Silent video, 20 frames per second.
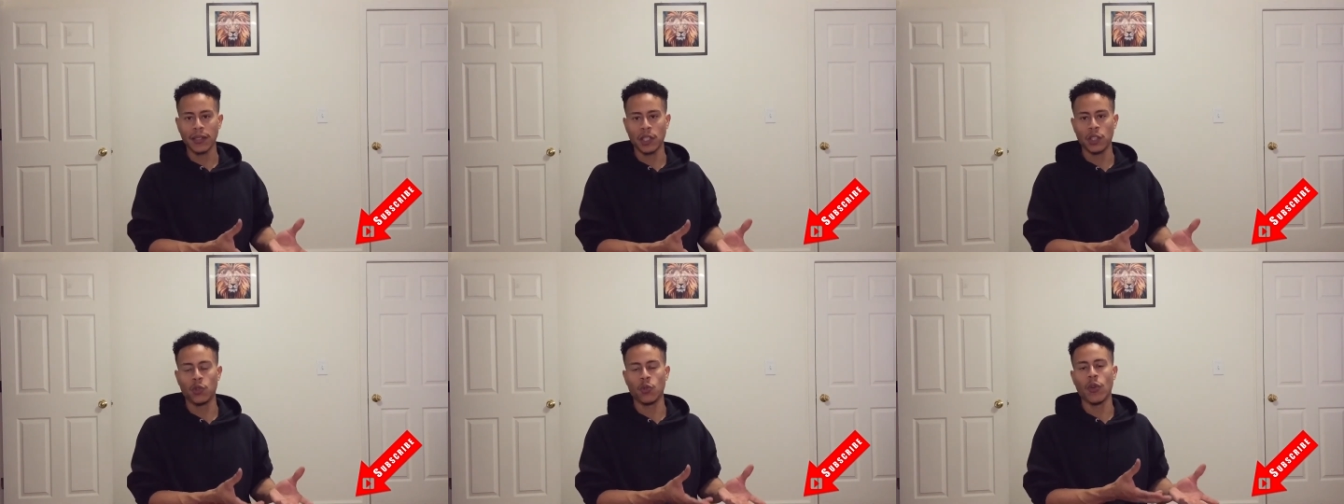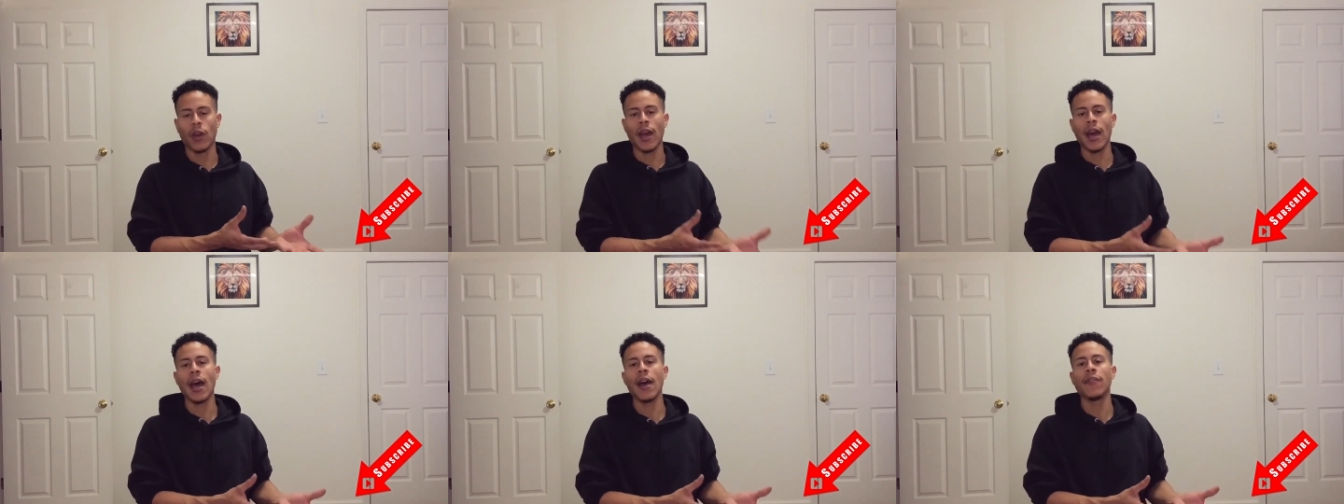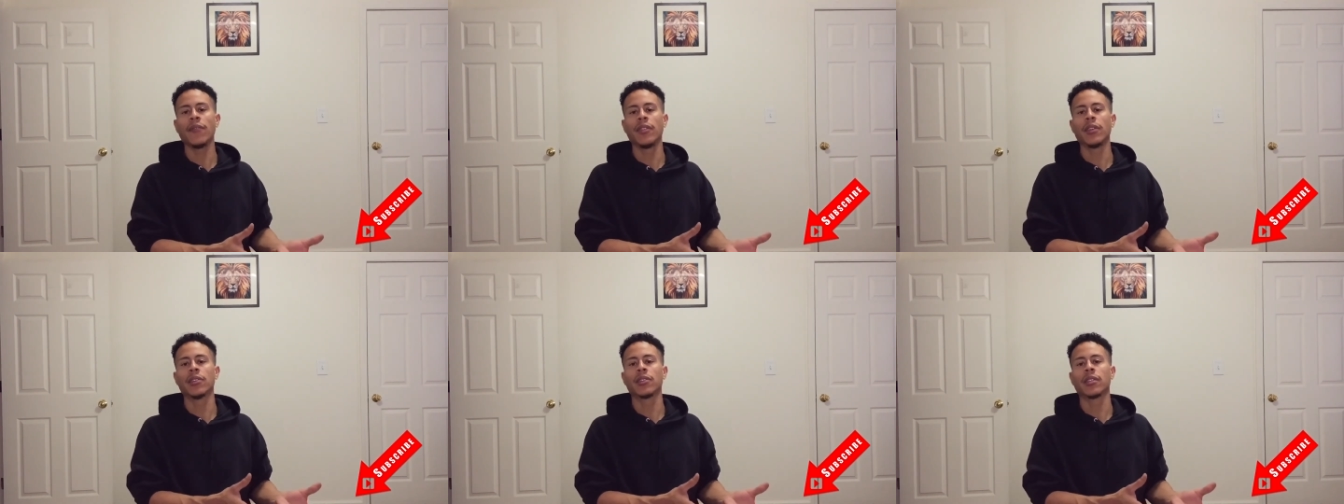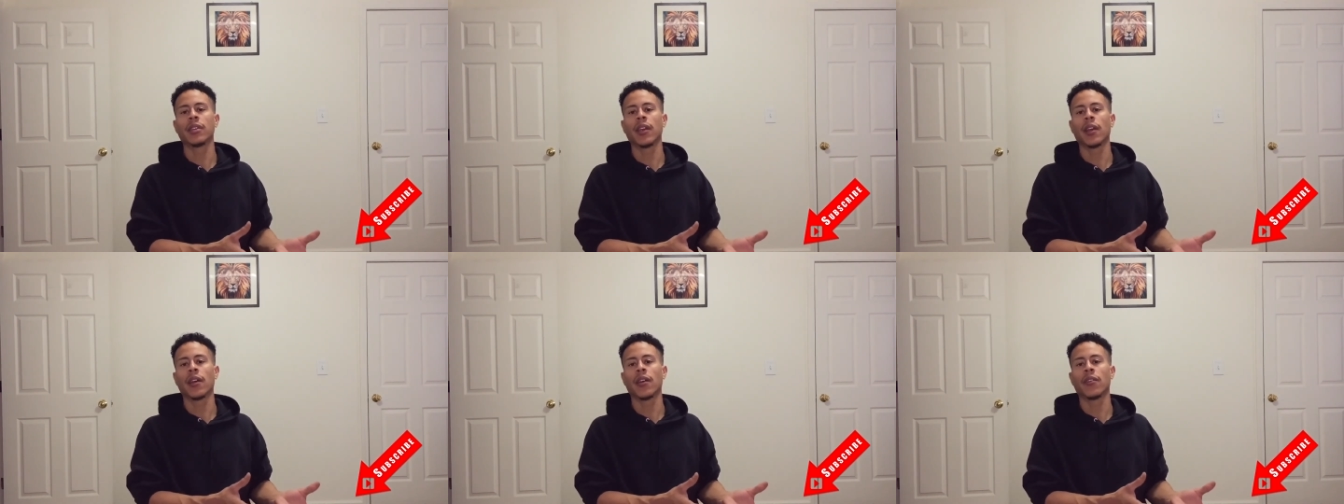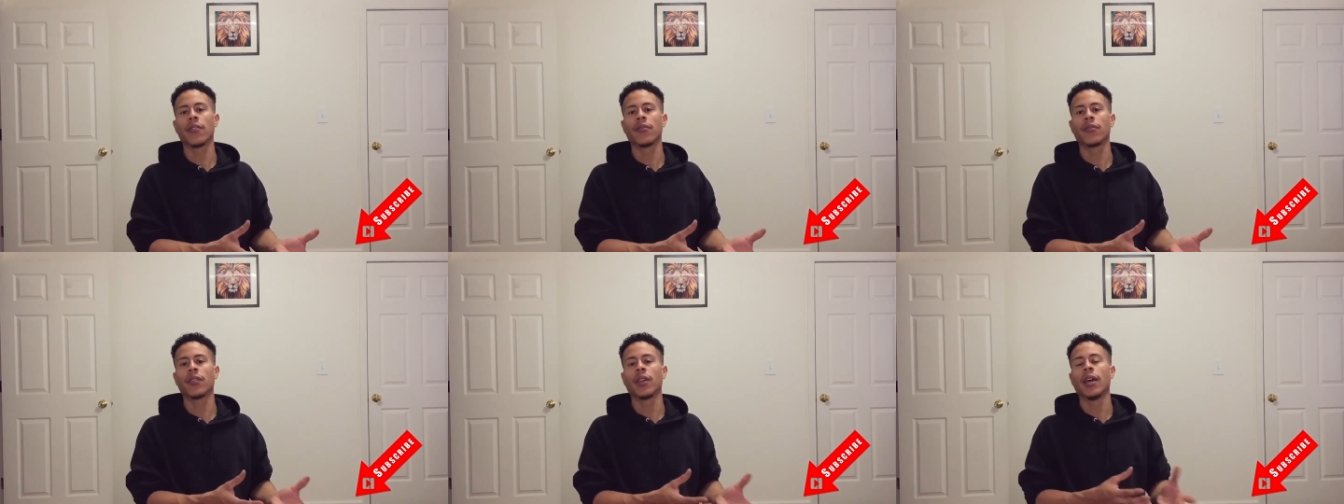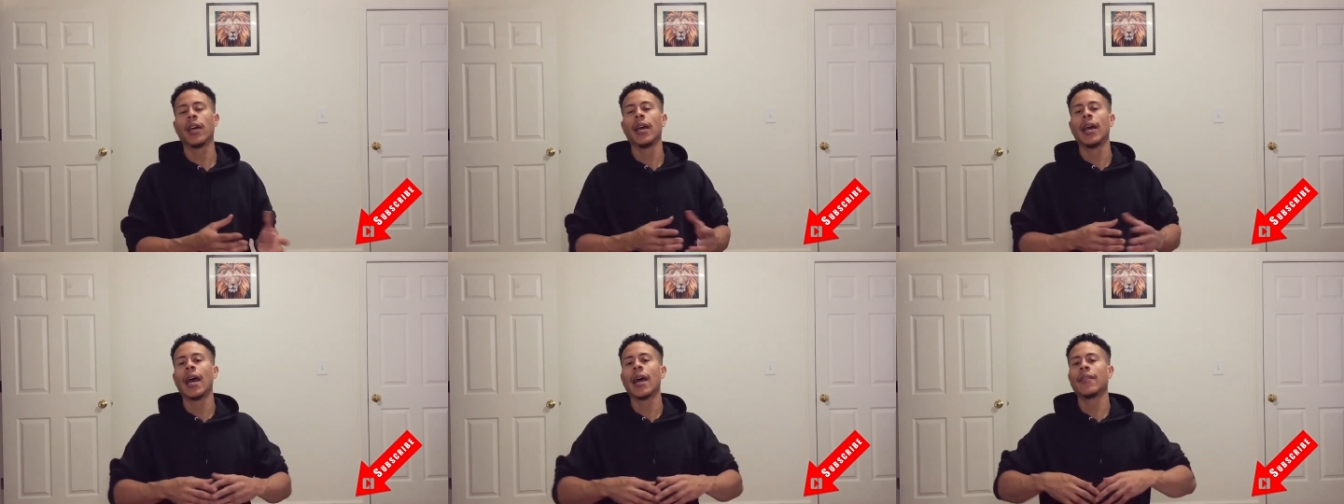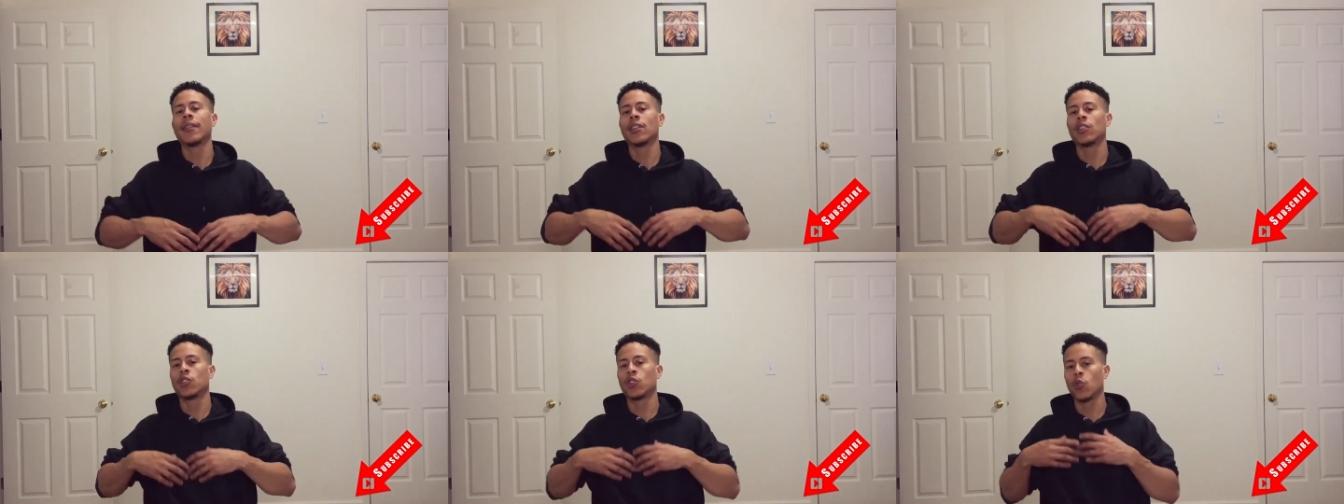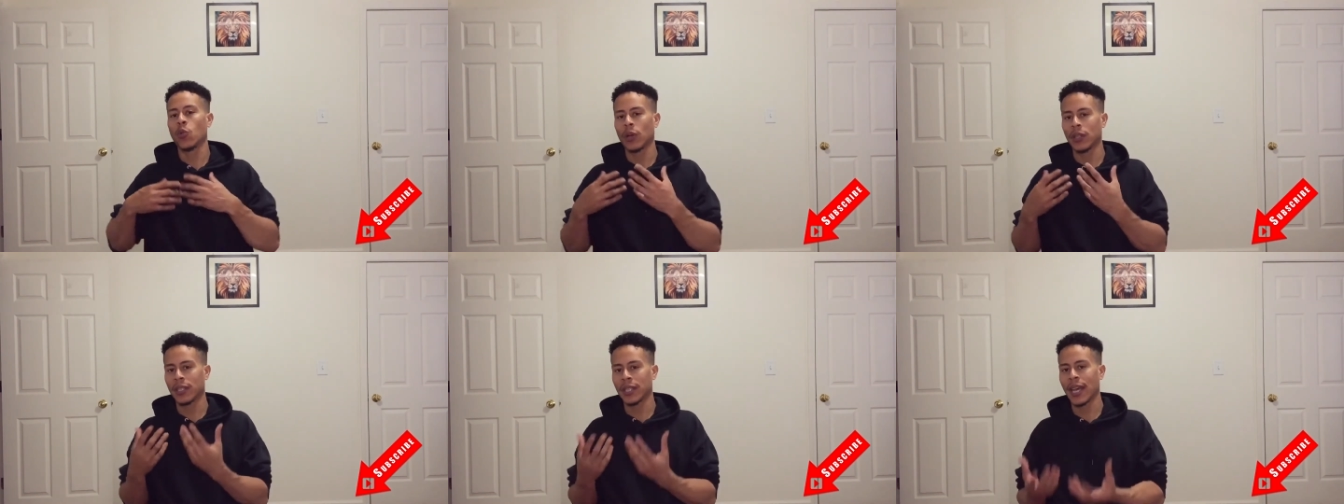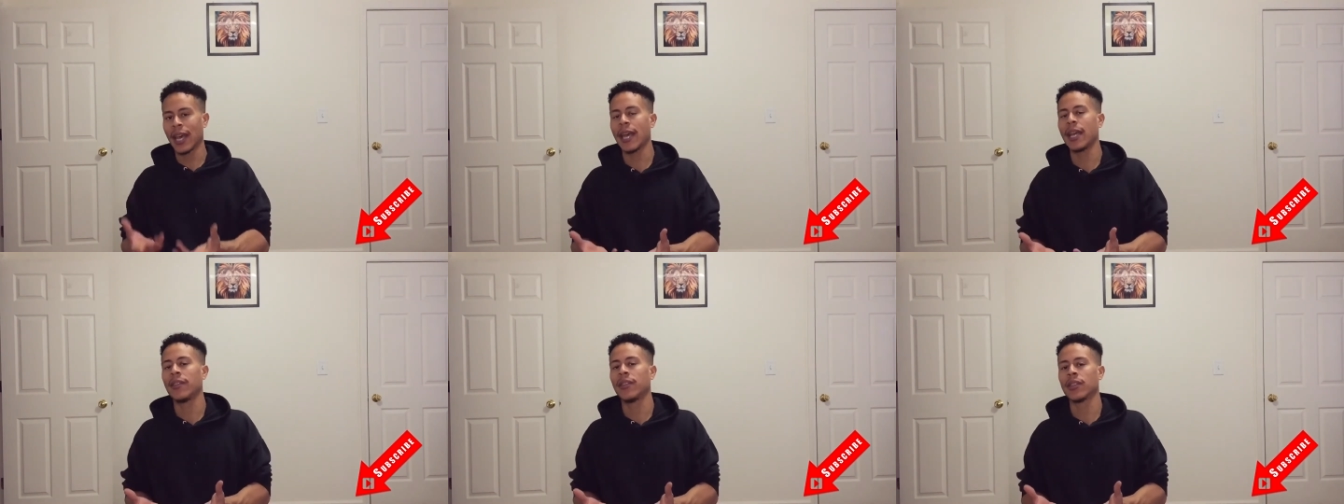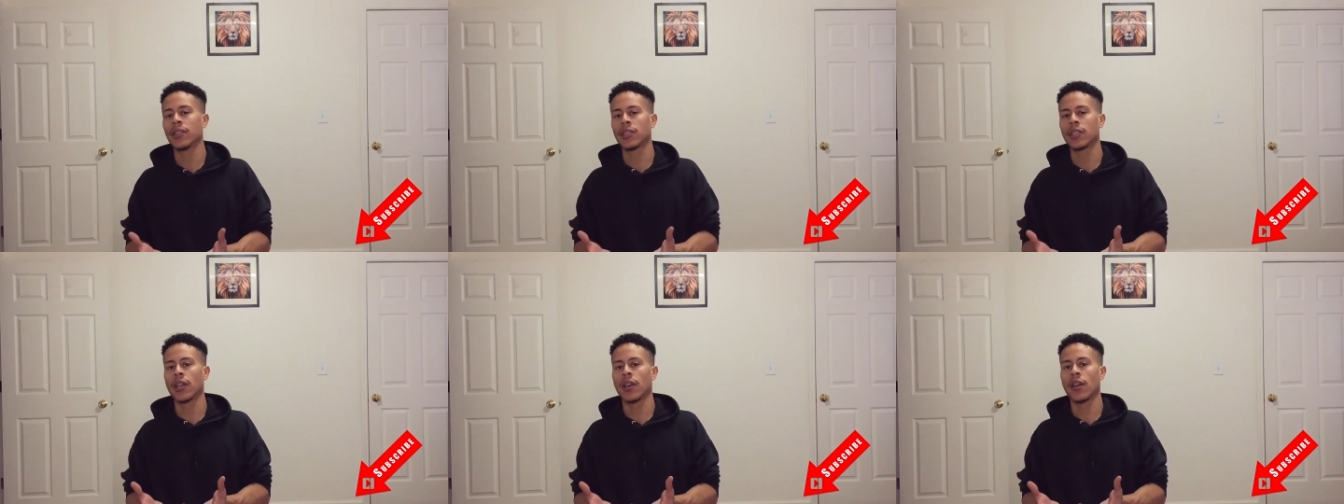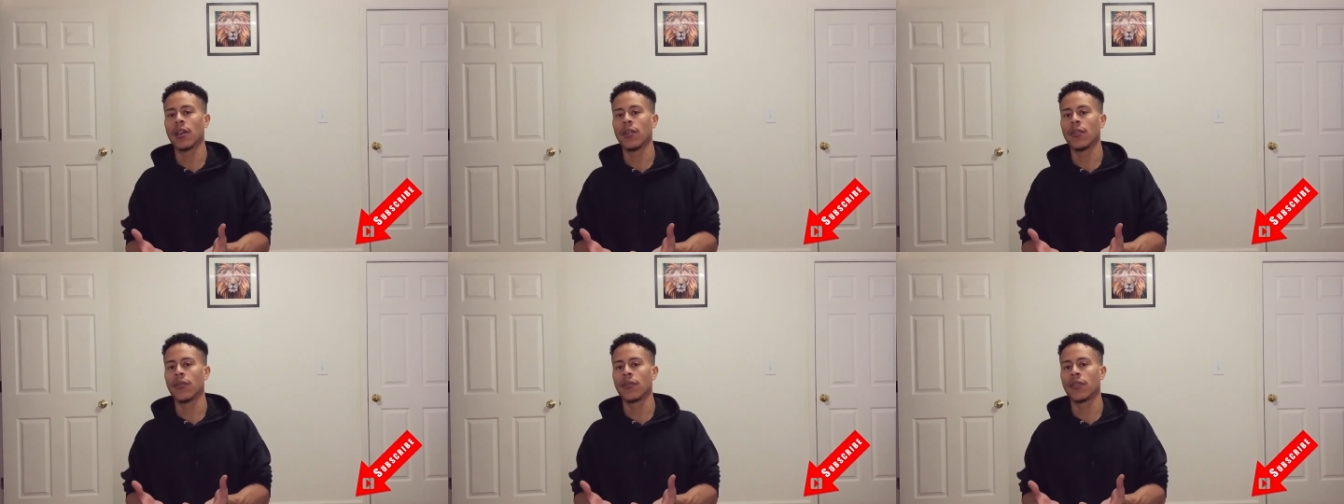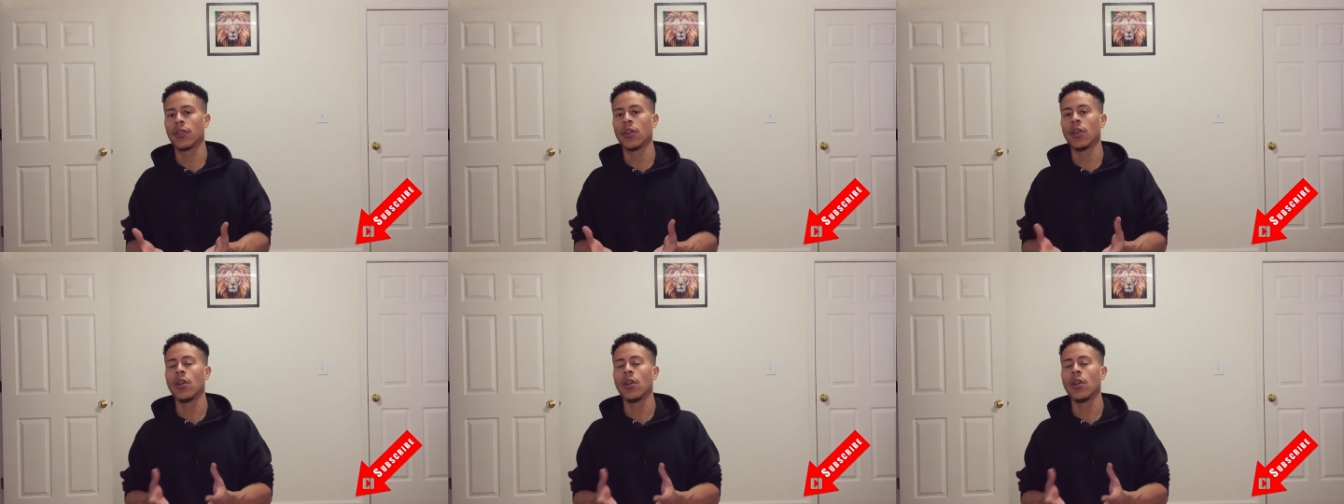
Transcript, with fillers: that you have this gift and then to attain this gift.